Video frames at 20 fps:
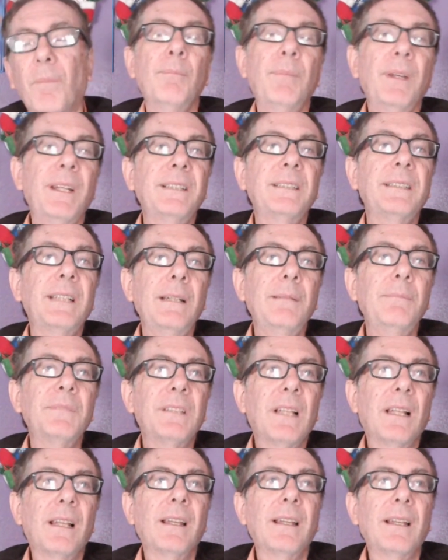But it
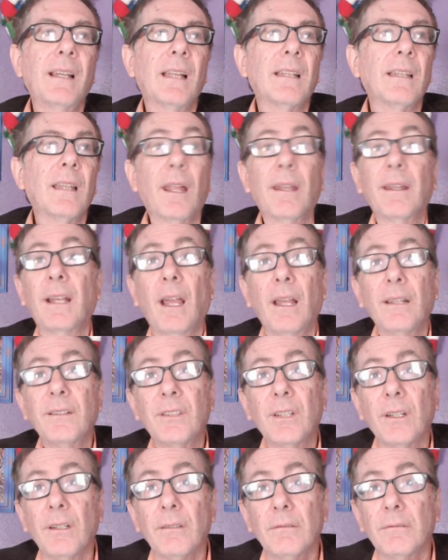seems like a lot of guys
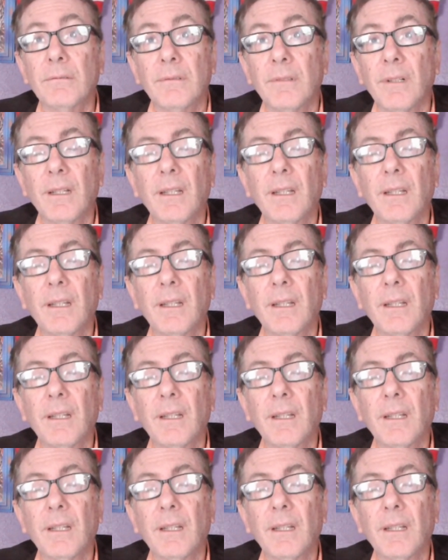do.